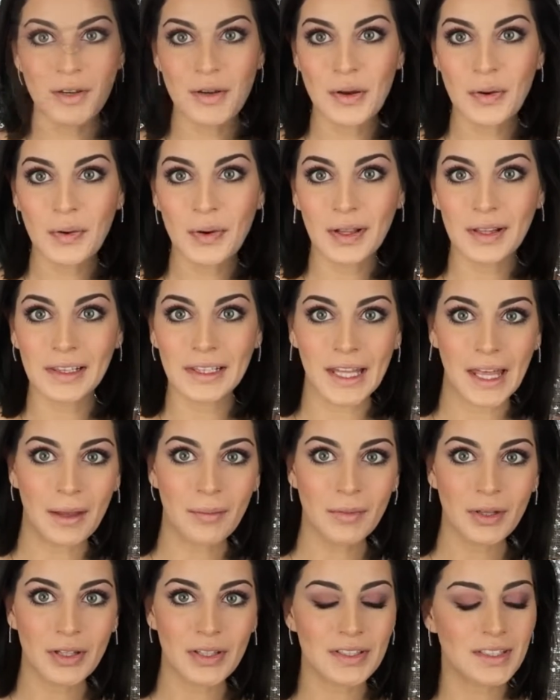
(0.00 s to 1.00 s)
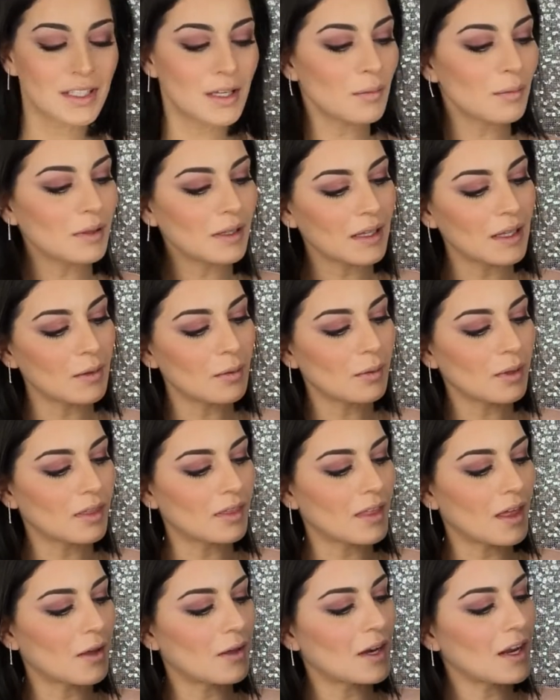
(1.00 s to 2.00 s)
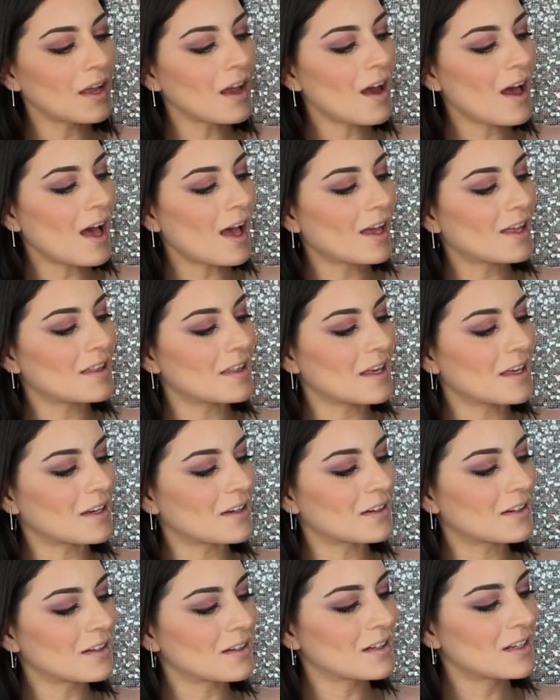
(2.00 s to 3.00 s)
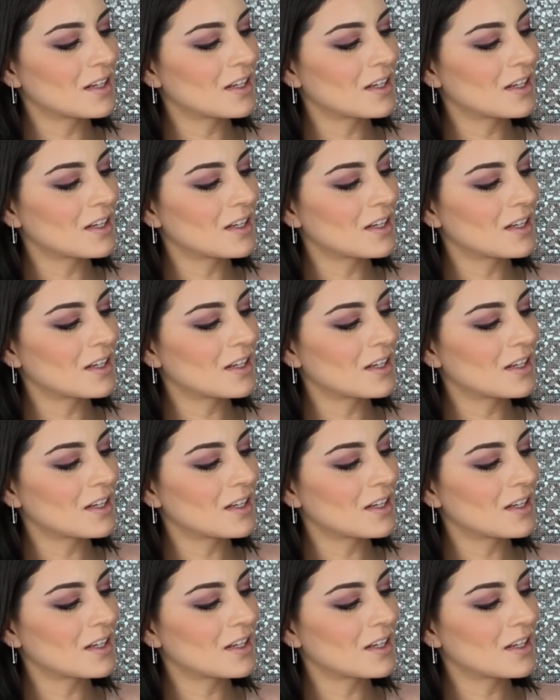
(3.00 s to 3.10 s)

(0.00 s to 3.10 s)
And no glam look is complete without a highlighter.